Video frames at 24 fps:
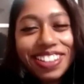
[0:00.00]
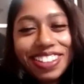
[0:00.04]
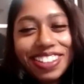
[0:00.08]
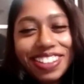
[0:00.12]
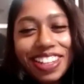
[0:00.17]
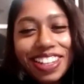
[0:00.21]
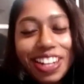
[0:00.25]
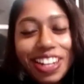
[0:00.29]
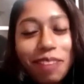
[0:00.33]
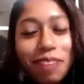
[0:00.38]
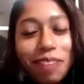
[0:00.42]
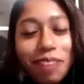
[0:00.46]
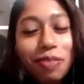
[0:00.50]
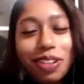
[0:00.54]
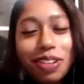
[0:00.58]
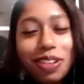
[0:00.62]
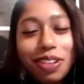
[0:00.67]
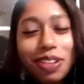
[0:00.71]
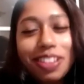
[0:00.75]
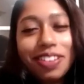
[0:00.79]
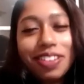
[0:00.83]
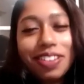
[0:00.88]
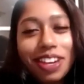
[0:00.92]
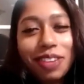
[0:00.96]
And I'm
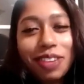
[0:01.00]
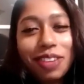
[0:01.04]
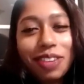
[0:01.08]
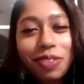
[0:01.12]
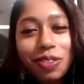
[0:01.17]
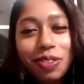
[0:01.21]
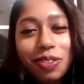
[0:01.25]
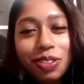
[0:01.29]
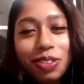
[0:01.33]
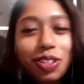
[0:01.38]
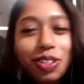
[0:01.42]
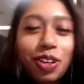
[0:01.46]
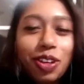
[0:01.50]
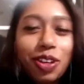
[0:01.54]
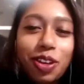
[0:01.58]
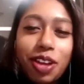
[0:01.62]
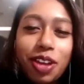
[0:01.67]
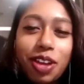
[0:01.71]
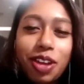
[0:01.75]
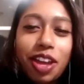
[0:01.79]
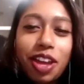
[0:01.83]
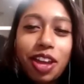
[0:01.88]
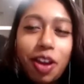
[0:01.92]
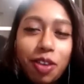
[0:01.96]
really grateful to
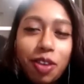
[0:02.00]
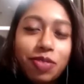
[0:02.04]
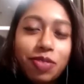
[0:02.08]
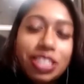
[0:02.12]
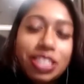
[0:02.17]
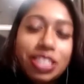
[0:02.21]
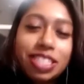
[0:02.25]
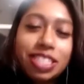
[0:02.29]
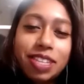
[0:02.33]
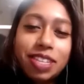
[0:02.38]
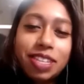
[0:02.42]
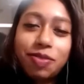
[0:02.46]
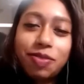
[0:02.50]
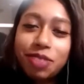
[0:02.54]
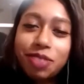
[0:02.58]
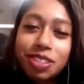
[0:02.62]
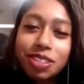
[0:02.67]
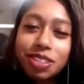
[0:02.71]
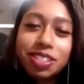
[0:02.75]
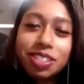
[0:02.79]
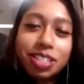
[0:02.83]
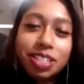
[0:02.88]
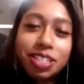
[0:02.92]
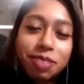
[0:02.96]
OVC for
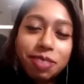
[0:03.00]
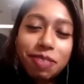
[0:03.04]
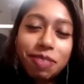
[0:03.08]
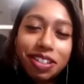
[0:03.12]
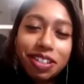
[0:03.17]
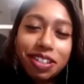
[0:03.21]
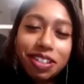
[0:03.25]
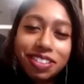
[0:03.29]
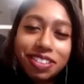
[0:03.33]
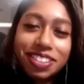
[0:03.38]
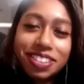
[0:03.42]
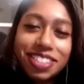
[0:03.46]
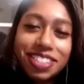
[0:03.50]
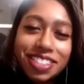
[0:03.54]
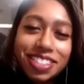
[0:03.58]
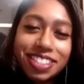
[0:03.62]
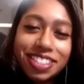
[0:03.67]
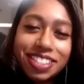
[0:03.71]
this experience.